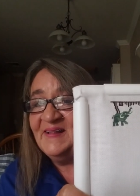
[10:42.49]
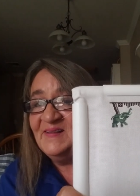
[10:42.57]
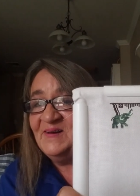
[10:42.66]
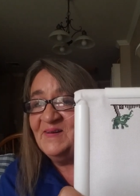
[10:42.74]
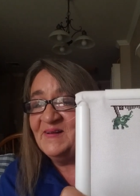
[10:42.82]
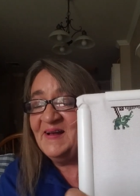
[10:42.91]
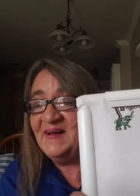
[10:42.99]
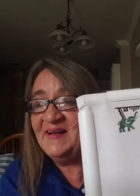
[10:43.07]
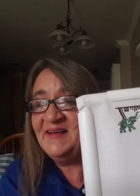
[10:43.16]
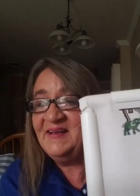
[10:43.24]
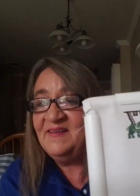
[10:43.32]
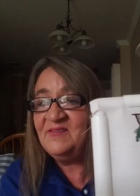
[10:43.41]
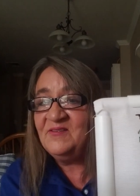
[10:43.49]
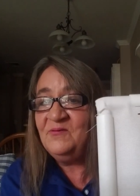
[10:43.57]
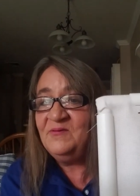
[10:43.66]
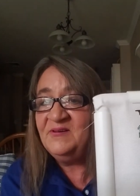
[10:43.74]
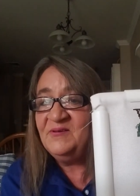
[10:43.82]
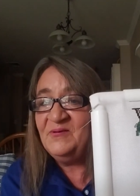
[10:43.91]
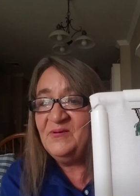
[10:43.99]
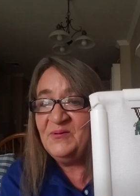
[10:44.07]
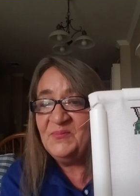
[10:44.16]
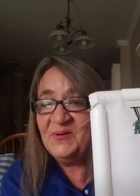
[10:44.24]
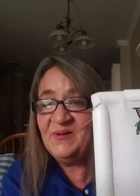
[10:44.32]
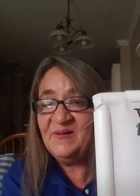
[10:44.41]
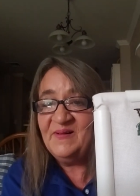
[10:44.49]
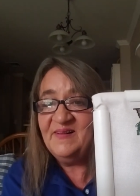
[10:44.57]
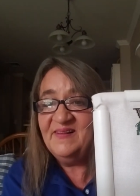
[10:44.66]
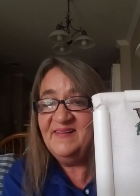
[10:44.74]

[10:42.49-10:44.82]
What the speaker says: little guy. He's so adorable.